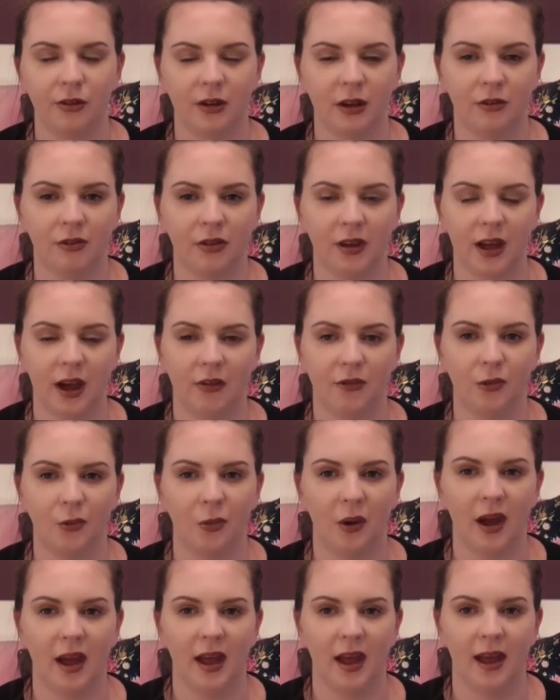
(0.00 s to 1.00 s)
You definitely have to
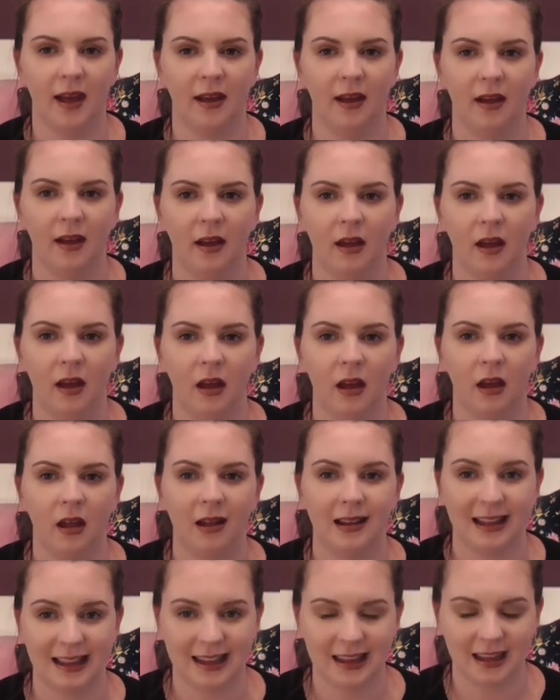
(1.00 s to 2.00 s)
wear
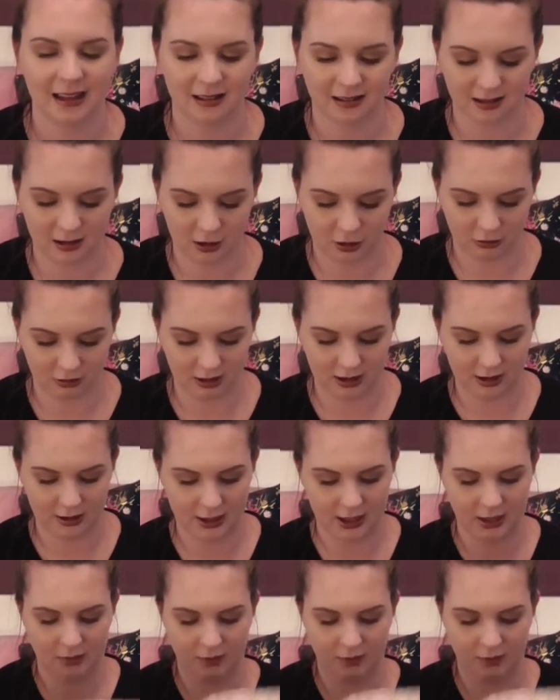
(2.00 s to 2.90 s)
leggings under it.